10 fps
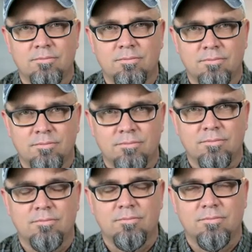
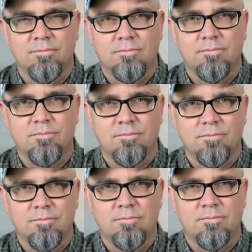
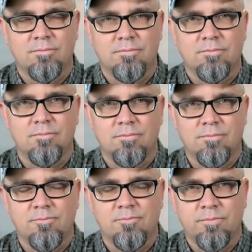
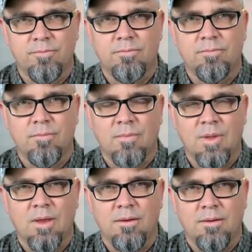
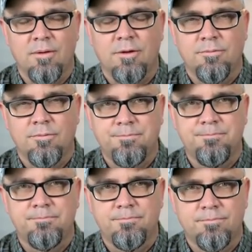
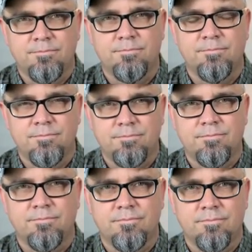
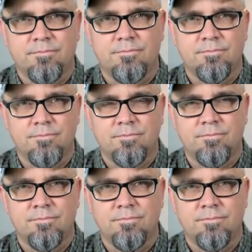
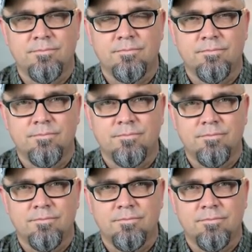
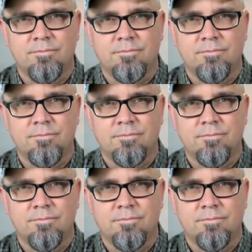[no speech]